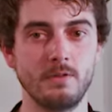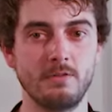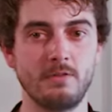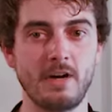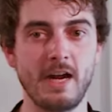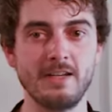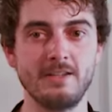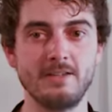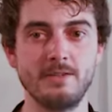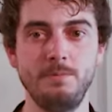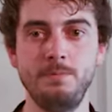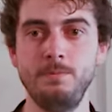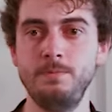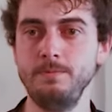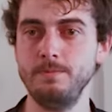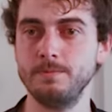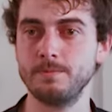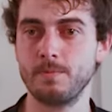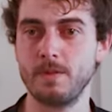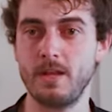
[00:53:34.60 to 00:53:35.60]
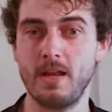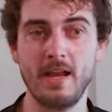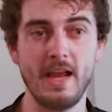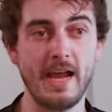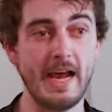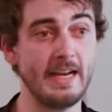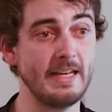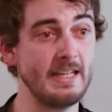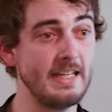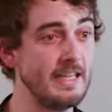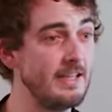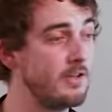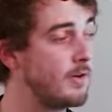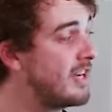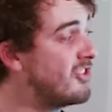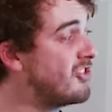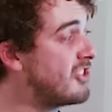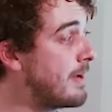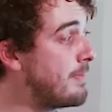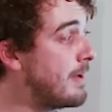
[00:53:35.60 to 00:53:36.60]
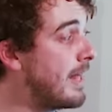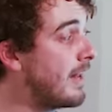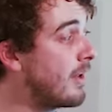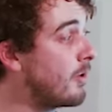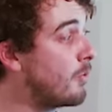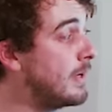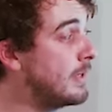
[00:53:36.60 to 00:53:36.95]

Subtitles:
Right? Yeah. And in the HTML,